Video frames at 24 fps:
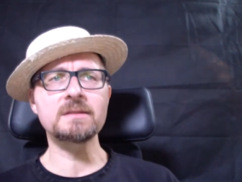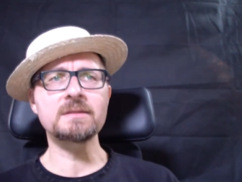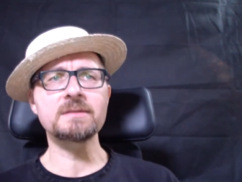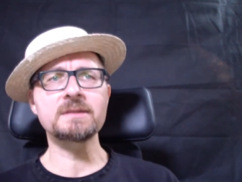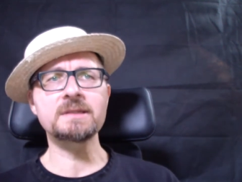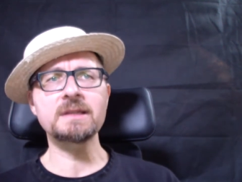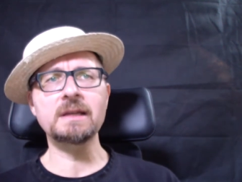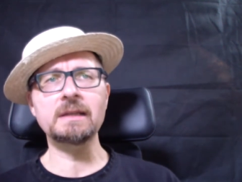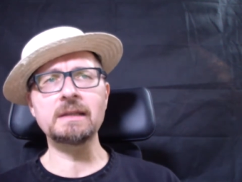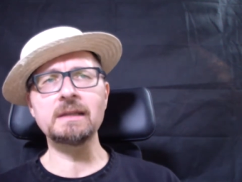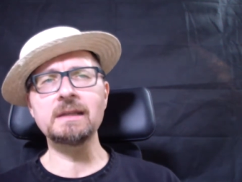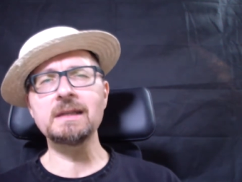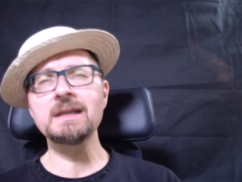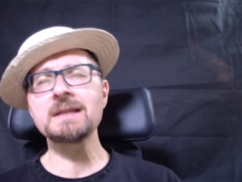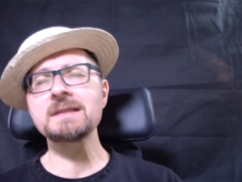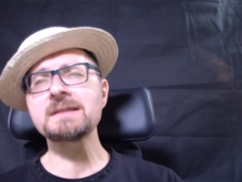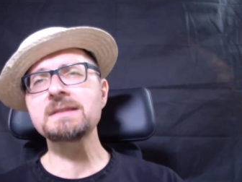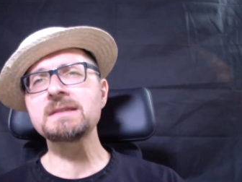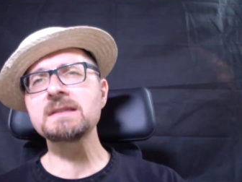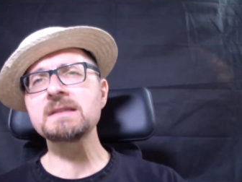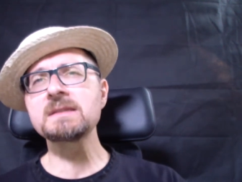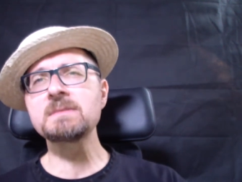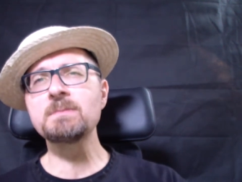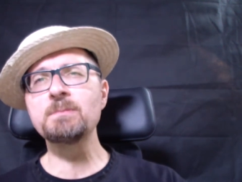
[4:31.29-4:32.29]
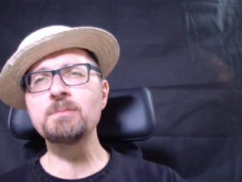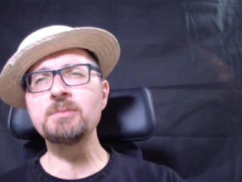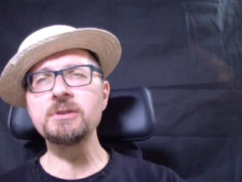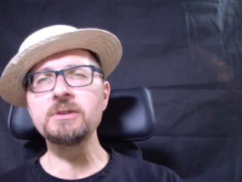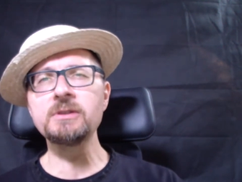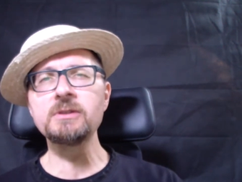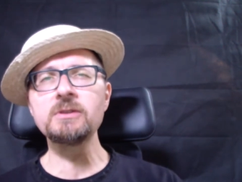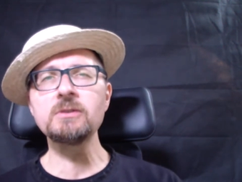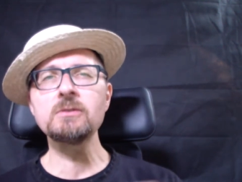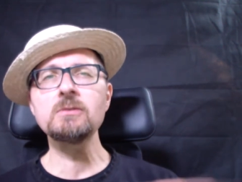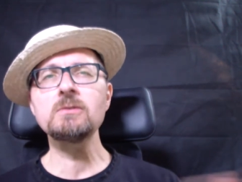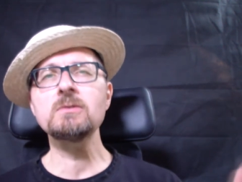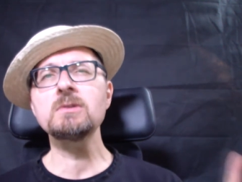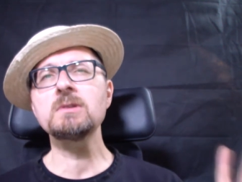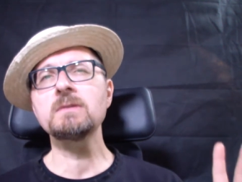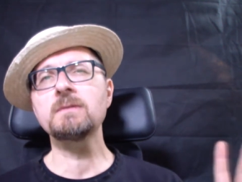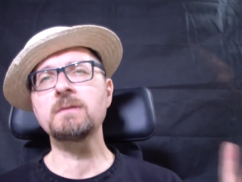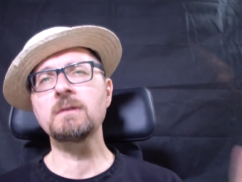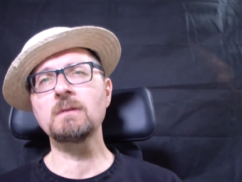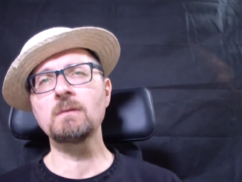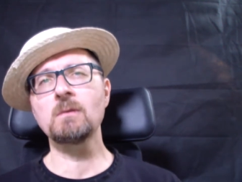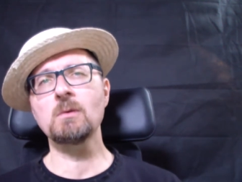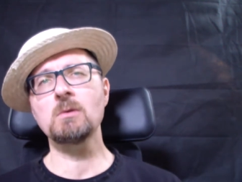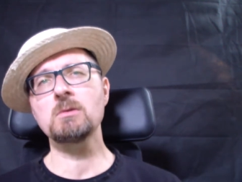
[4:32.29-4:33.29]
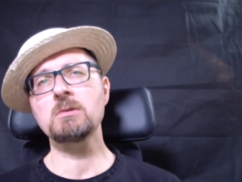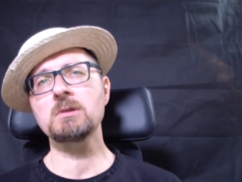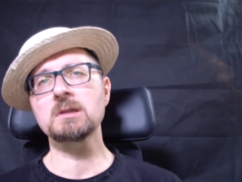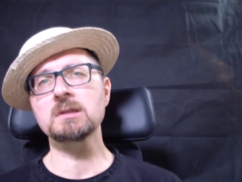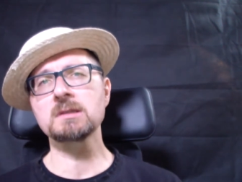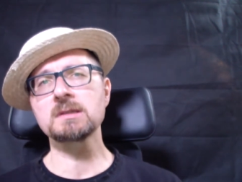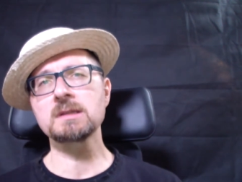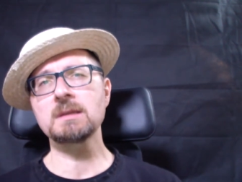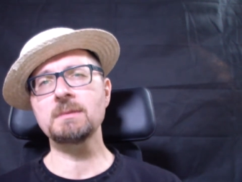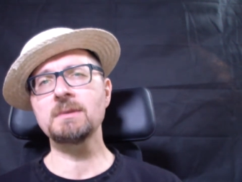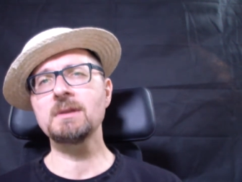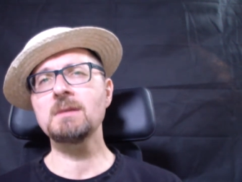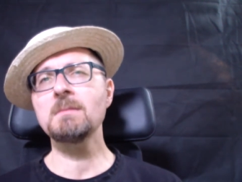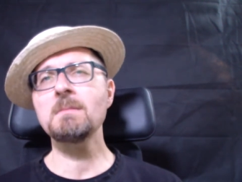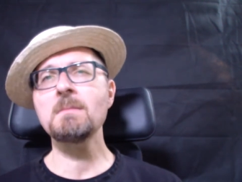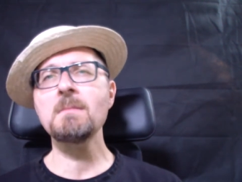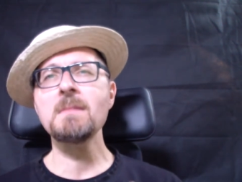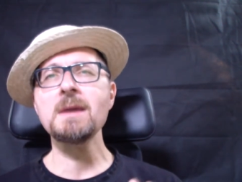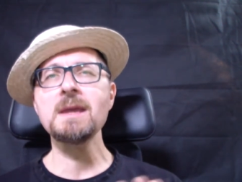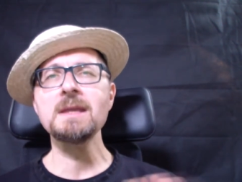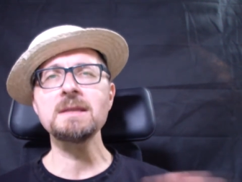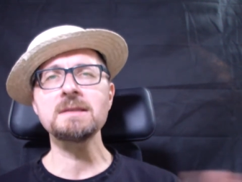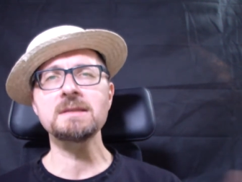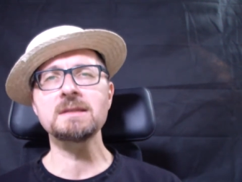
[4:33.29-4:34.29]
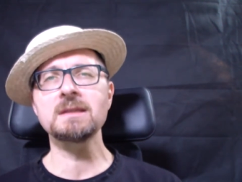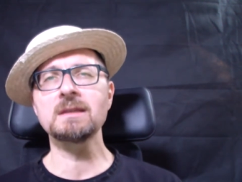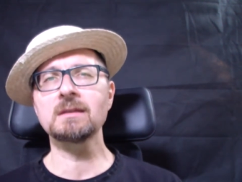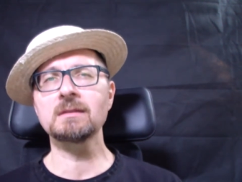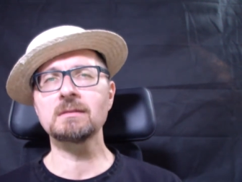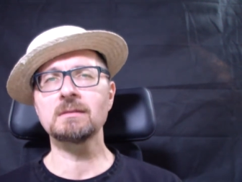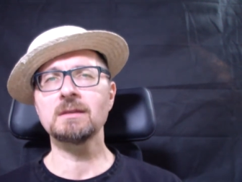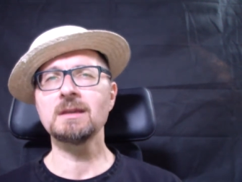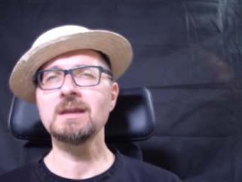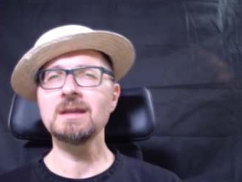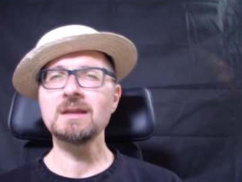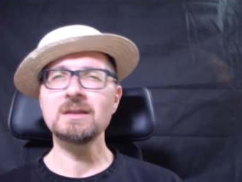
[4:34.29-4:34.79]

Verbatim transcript: suddenly has this beautiful vocals. I mean, amazing.